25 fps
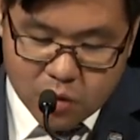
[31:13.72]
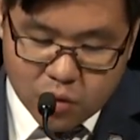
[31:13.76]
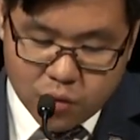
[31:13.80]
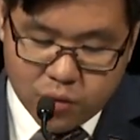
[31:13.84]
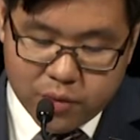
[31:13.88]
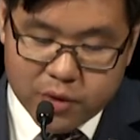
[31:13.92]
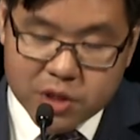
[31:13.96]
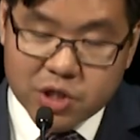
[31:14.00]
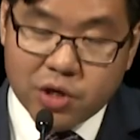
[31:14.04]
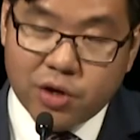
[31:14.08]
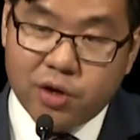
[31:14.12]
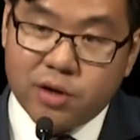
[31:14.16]

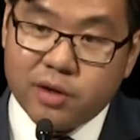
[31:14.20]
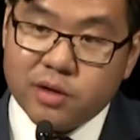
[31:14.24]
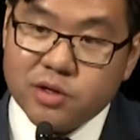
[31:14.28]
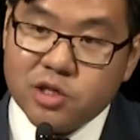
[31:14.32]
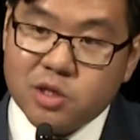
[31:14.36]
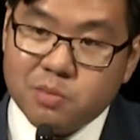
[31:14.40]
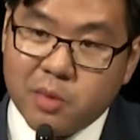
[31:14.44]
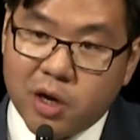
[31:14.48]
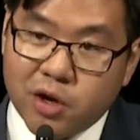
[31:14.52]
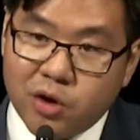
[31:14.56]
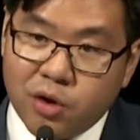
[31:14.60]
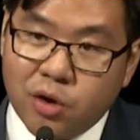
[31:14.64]
Returning
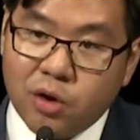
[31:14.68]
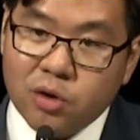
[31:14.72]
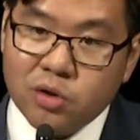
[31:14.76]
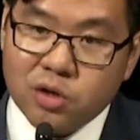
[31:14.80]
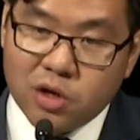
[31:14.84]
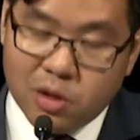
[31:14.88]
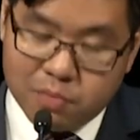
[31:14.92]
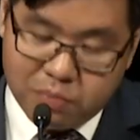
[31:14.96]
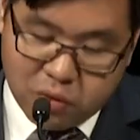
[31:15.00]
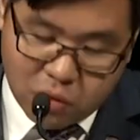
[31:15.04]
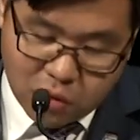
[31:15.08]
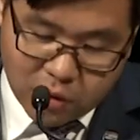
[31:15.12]
to my
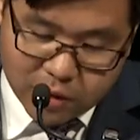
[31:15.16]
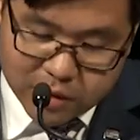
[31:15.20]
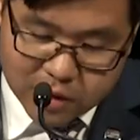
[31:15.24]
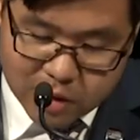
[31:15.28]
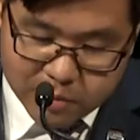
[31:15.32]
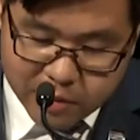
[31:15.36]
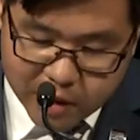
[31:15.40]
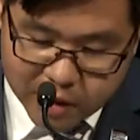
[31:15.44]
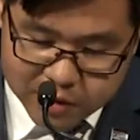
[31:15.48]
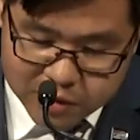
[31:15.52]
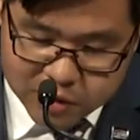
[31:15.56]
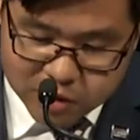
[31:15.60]
earlier point
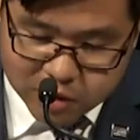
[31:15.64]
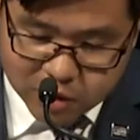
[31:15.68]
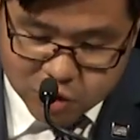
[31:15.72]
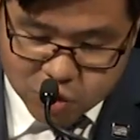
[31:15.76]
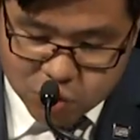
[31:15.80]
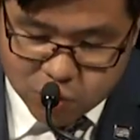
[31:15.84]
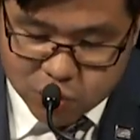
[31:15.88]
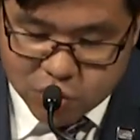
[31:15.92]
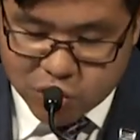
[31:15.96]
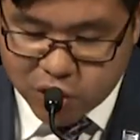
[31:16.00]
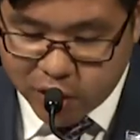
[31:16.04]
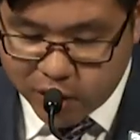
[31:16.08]
about
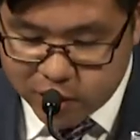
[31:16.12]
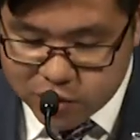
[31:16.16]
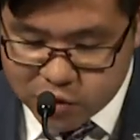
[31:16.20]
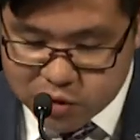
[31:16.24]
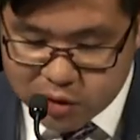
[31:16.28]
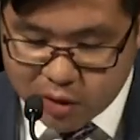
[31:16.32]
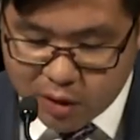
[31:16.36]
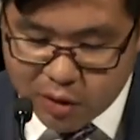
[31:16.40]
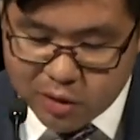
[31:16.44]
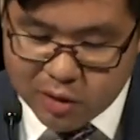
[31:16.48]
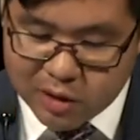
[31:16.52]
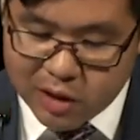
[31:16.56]
social change,
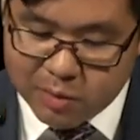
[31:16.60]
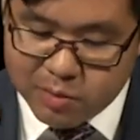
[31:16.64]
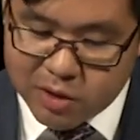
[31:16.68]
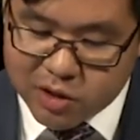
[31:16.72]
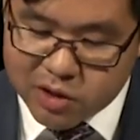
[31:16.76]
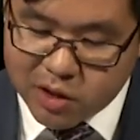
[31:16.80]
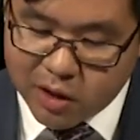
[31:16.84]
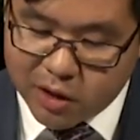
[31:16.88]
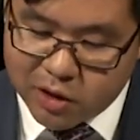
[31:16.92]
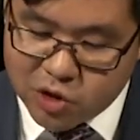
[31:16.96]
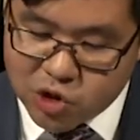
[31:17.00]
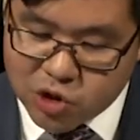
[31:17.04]
though, the
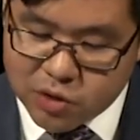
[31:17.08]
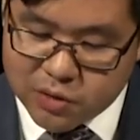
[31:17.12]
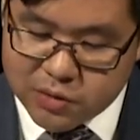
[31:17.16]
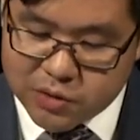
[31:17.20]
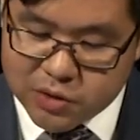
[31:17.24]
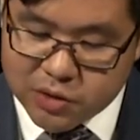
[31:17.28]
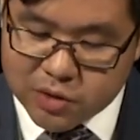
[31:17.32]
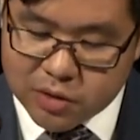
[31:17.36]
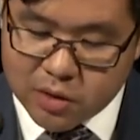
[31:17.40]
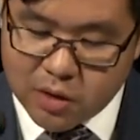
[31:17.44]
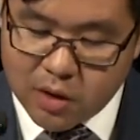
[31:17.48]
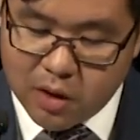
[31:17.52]

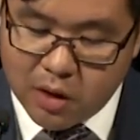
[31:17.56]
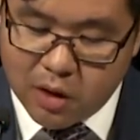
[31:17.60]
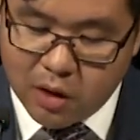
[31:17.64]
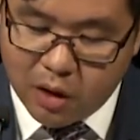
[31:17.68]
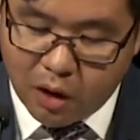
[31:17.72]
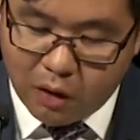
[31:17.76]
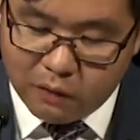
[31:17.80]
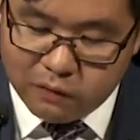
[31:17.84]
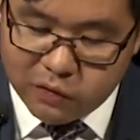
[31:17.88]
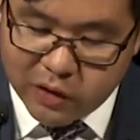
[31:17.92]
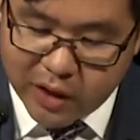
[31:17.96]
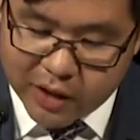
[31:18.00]
limitations
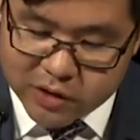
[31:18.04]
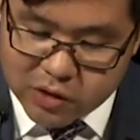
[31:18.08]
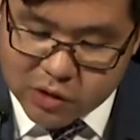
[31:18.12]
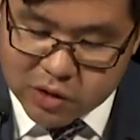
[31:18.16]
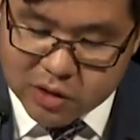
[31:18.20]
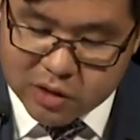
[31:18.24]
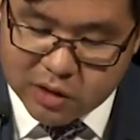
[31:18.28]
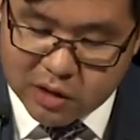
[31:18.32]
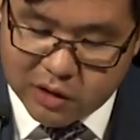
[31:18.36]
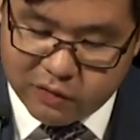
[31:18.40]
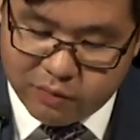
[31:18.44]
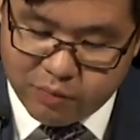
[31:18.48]
of
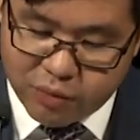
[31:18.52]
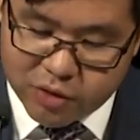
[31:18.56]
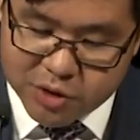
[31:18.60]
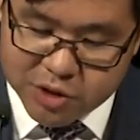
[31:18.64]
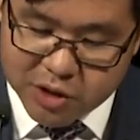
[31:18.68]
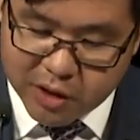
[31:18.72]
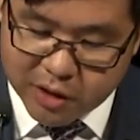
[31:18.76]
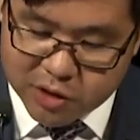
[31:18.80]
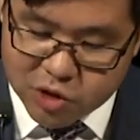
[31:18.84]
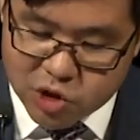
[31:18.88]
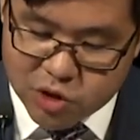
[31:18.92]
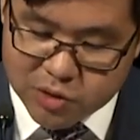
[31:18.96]
legislative
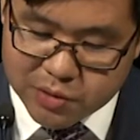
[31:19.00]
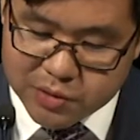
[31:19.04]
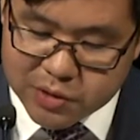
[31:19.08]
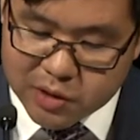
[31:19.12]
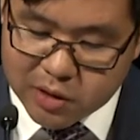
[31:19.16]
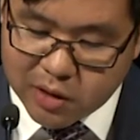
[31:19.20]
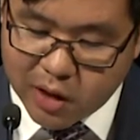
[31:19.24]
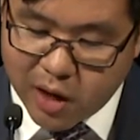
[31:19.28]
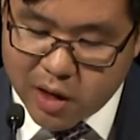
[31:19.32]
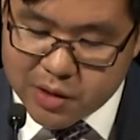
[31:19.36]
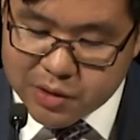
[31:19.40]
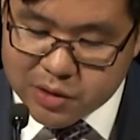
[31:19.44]
protections
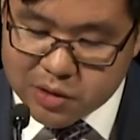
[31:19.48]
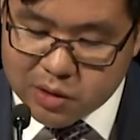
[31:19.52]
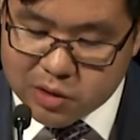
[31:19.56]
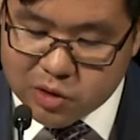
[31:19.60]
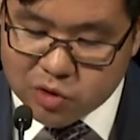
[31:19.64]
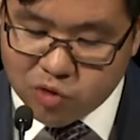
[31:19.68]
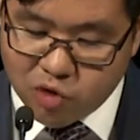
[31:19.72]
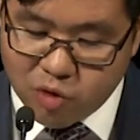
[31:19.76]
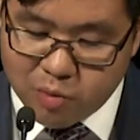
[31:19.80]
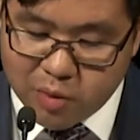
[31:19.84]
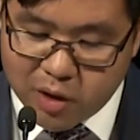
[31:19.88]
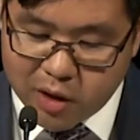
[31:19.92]
against
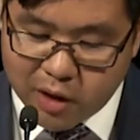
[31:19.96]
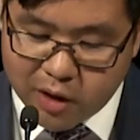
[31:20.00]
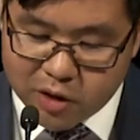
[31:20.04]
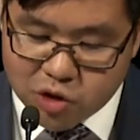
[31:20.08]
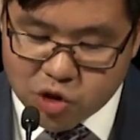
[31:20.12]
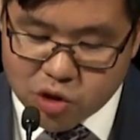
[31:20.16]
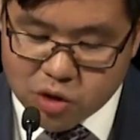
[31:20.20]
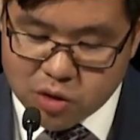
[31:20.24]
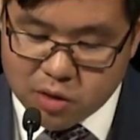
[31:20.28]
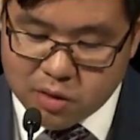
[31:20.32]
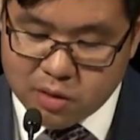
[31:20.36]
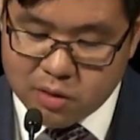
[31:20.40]

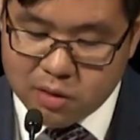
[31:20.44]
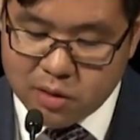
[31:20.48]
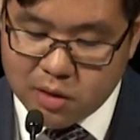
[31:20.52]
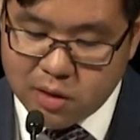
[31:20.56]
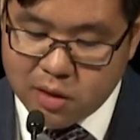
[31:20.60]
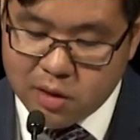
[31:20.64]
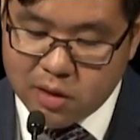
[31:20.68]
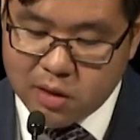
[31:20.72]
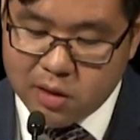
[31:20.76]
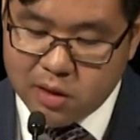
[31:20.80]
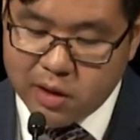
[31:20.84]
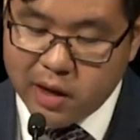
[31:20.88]
discrimination
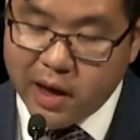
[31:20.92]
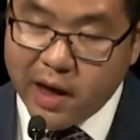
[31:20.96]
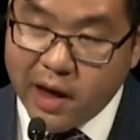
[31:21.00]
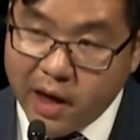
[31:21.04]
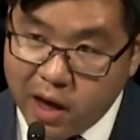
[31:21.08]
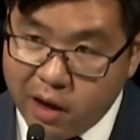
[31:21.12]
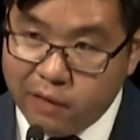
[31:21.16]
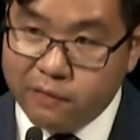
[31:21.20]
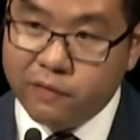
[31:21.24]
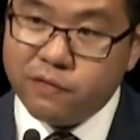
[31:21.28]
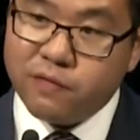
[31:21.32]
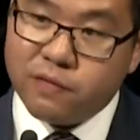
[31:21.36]

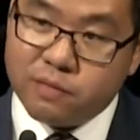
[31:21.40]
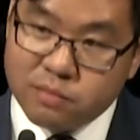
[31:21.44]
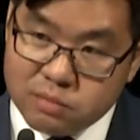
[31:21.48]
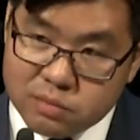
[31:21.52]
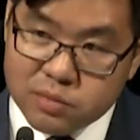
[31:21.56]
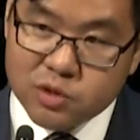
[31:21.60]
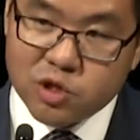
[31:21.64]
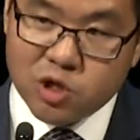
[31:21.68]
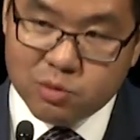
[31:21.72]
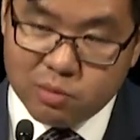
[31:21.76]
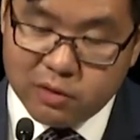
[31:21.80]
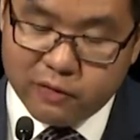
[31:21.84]
have,
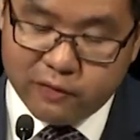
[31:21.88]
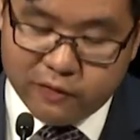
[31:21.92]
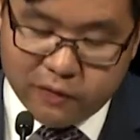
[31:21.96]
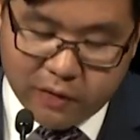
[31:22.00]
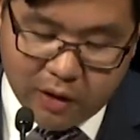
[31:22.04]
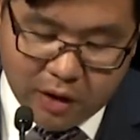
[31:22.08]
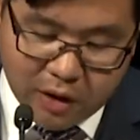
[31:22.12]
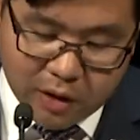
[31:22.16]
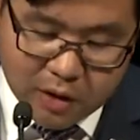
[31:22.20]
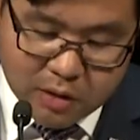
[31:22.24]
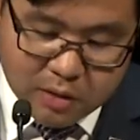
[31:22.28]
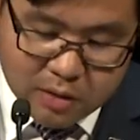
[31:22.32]
to be
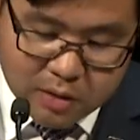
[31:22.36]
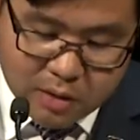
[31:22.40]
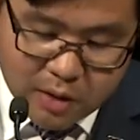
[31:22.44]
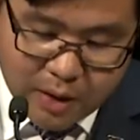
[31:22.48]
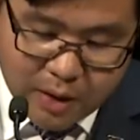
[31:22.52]
fair,